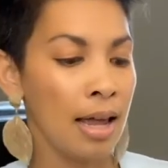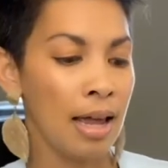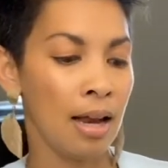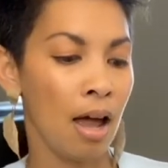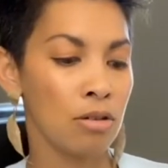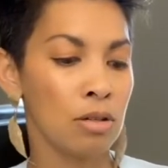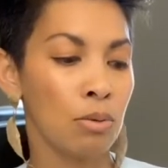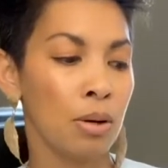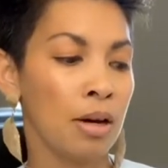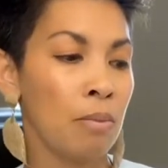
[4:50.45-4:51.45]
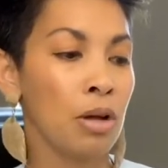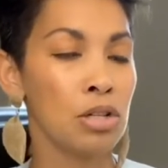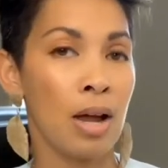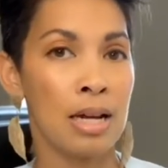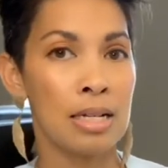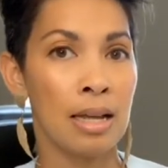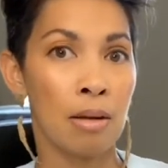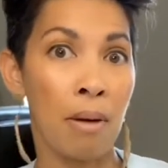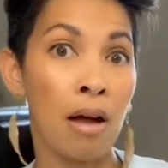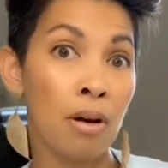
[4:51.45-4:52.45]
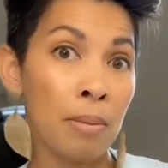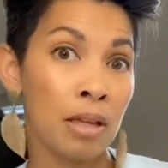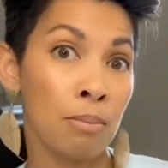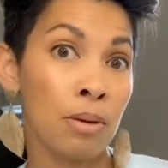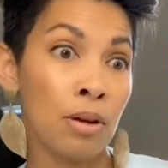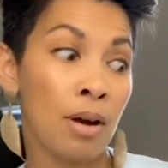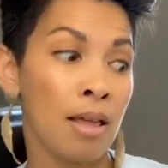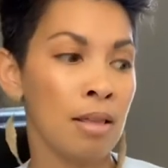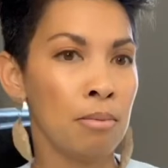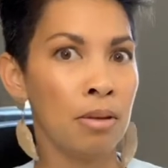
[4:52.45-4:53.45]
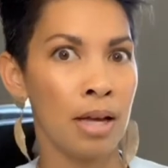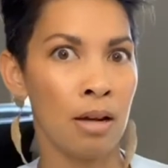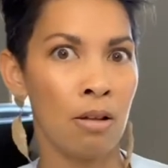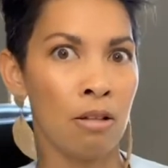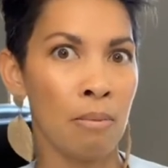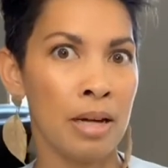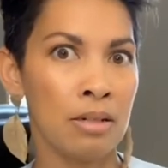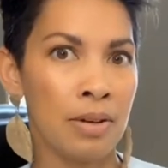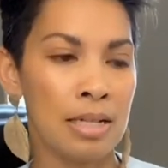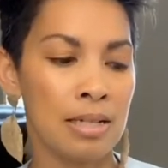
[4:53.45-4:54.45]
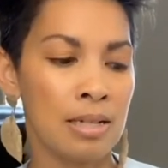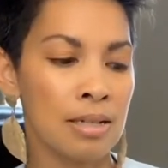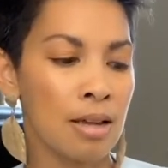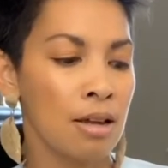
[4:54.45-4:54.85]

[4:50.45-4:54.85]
and not have to worry about trying to power up my computer and then plug in all of my devices.